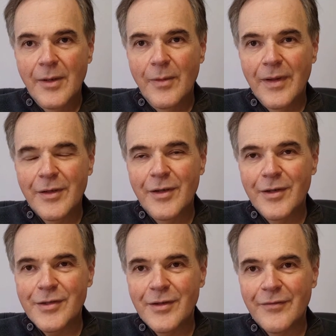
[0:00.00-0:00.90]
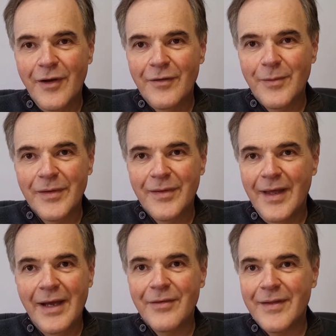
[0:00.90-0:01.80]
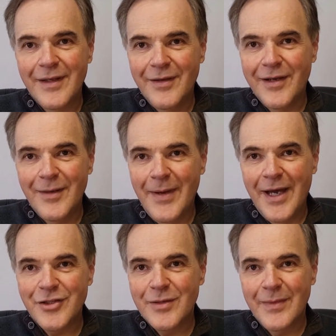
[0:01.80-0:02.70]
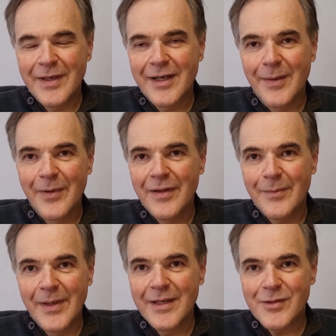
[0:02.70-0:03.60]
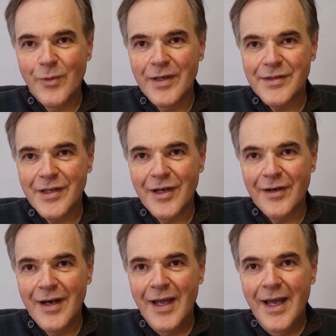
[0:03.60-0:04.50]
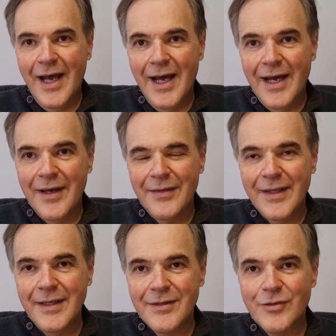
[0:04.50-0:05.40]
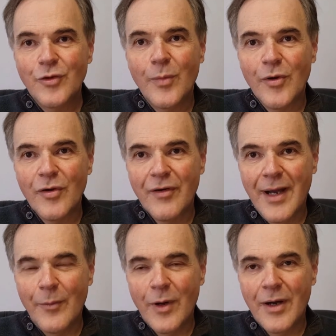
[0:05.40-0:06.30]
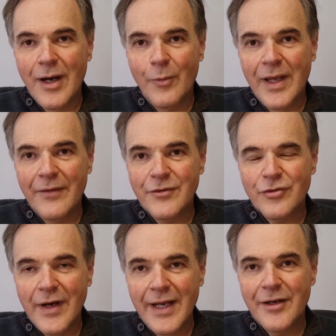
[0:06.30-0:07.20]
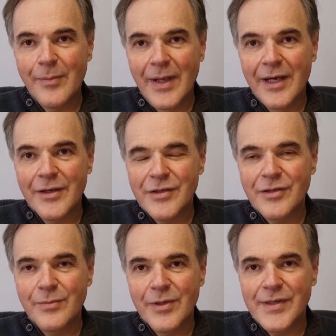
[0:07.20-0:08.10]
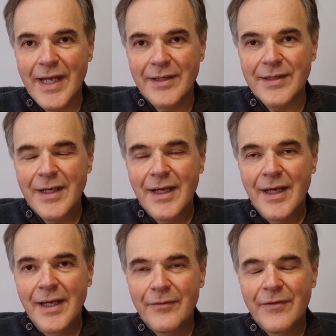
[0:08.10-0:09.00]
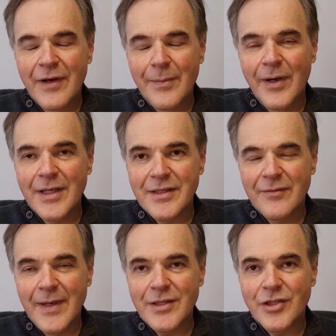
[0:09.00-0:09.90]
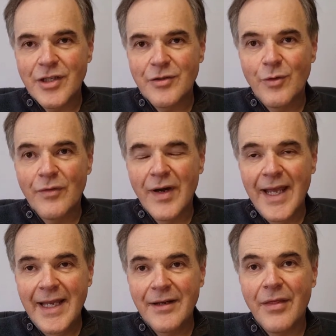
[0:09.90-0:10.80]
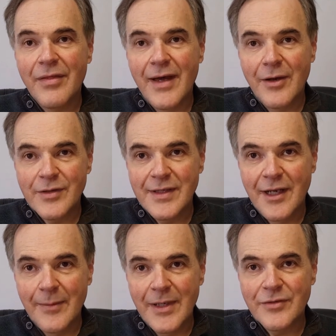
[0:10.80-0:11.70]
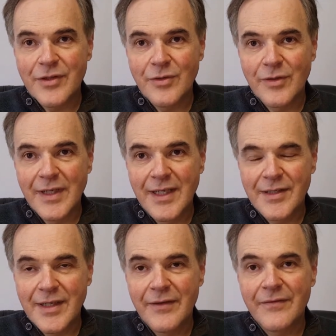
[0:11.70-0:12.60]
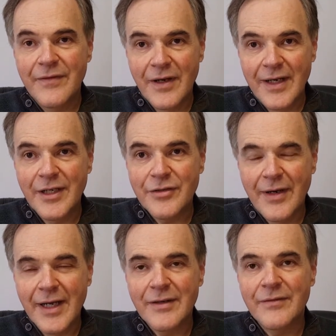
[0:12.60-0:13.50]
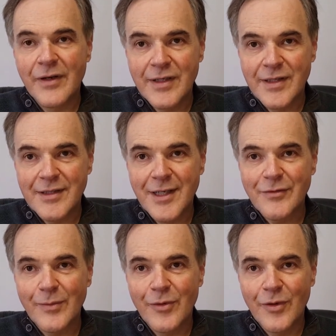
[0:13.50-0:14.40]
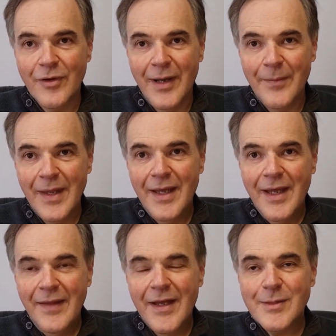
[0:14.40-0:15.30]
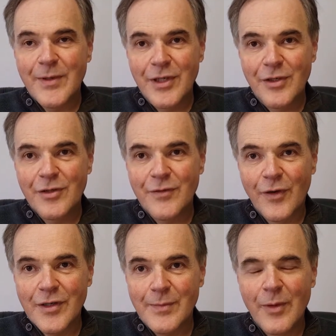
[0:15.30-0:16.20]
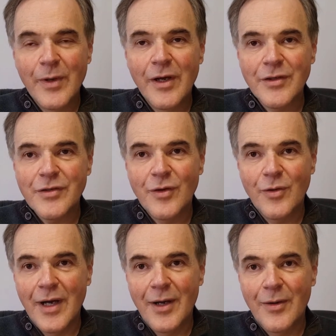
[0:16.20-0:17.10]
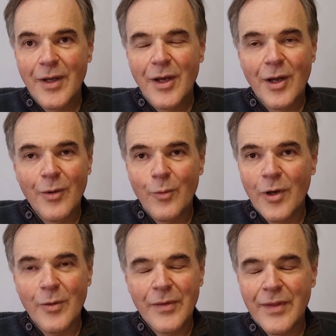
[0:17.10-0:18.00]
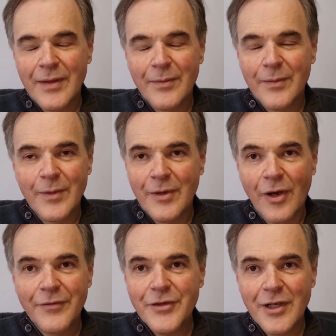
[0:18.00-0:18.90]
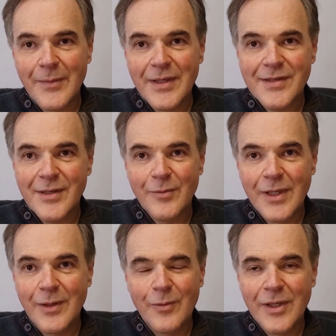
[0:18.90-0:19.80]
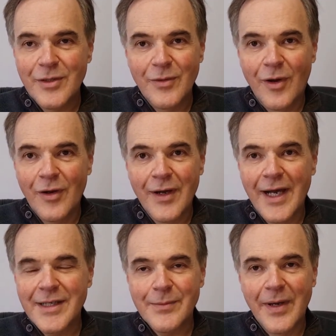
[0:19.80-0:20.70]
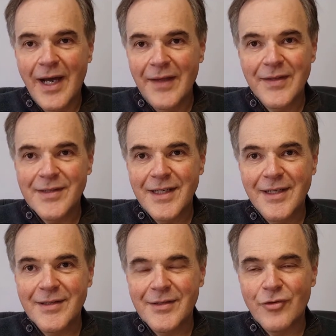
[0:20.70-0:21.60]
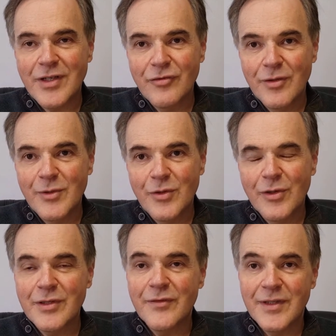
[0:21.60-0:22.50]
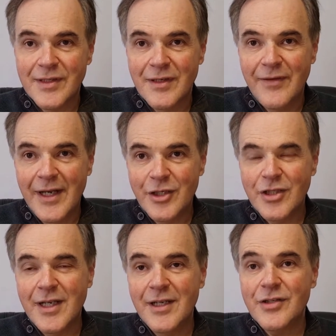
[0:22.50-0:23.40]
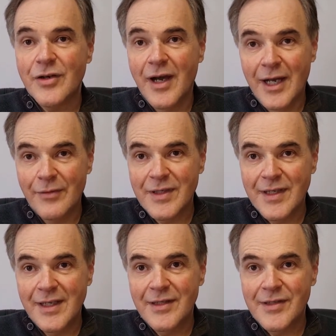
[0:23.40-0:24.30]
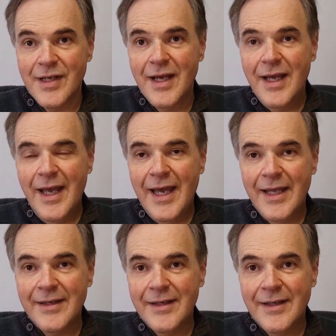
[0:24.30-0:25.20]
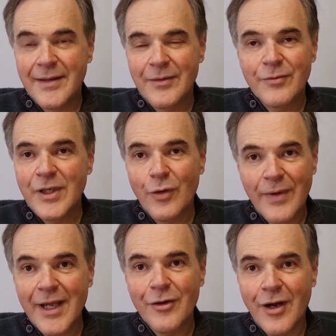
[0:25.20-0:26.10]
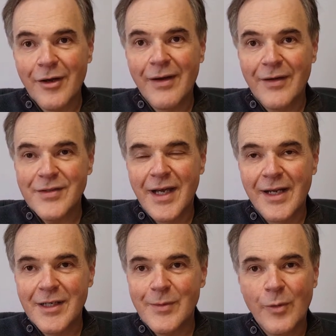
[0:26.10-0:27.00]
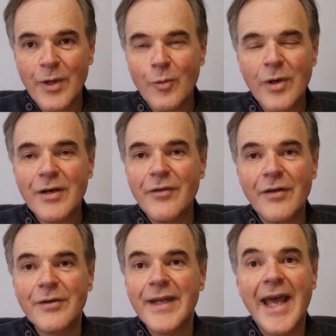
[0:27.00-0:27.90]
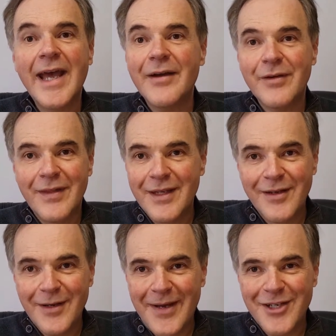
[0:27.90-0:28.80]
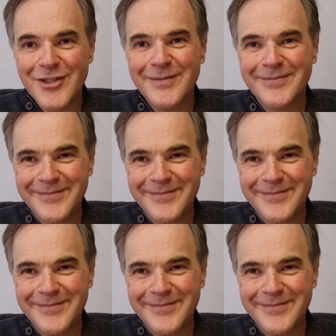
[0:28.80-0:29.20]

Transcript: Well, the Cougars are involved with everything you can imagine, but a couple of the biggest ones are the school program, where we have trained our players to present very positive messaging to over 8,000 elementary school kids in a very interactive, very successful program. That's been huge for us. But we also work with golf tournaments, and we do all kinds of behind-the-scenes dressing room tours for disadvantaged kids or high-risk kids, and regular autograph signings. But we're involved in everything you could imagine.